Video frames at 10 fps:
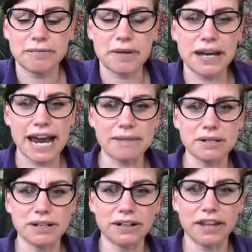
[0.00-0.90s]
an
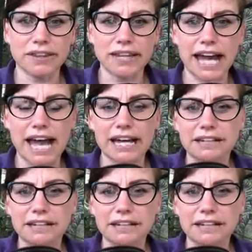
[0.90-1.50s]
animal that